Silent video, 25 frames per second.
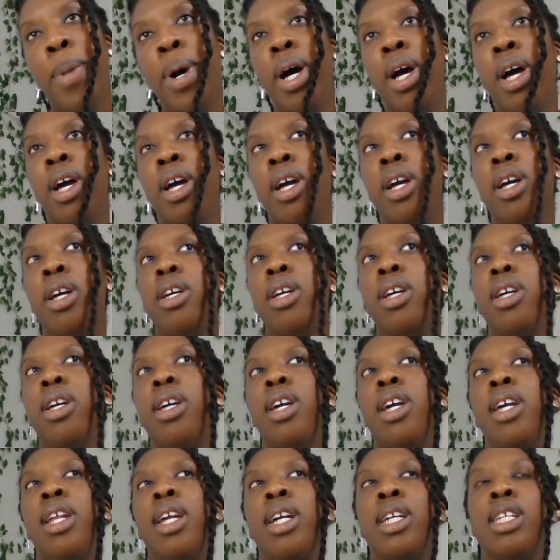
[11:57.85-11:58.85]
but
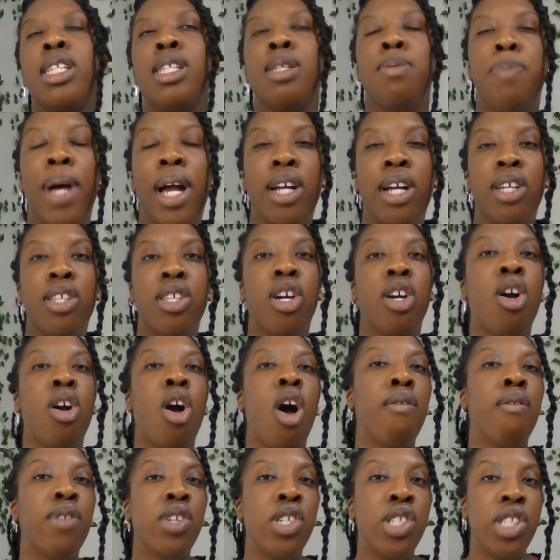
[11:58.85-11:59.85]
it expects a
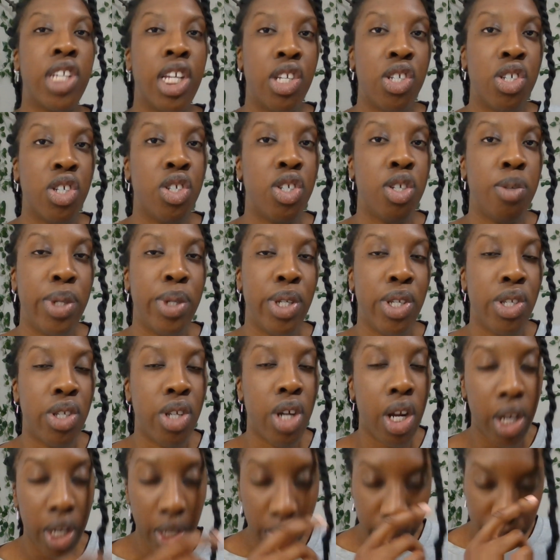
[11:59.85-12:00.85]
conversation to be
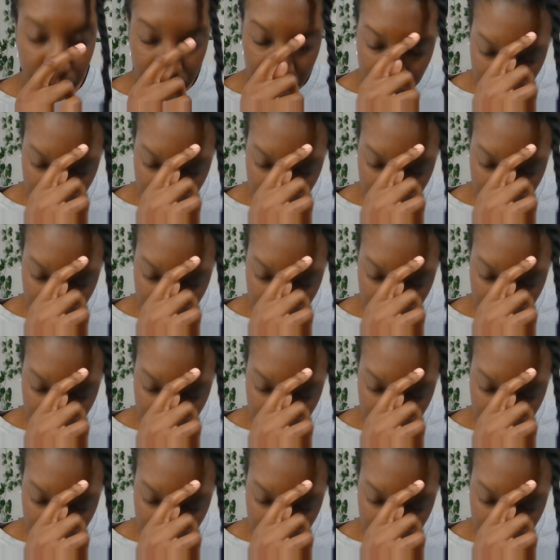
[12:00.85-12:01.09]
started.